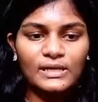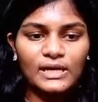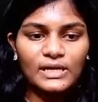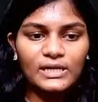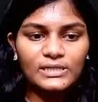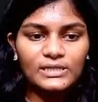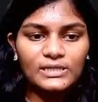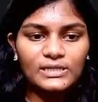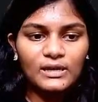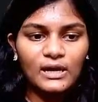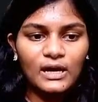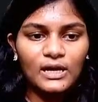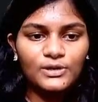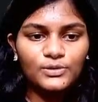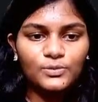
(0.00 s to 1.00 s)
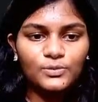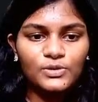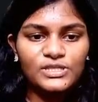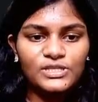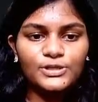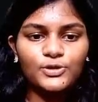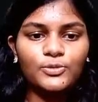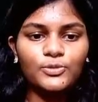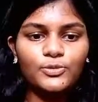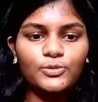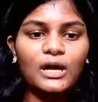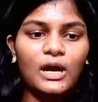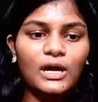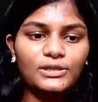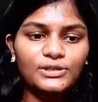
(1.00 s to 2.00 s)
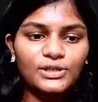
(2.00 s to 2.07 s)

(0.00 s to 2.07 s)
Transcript: I right? R2 was 8 ohm and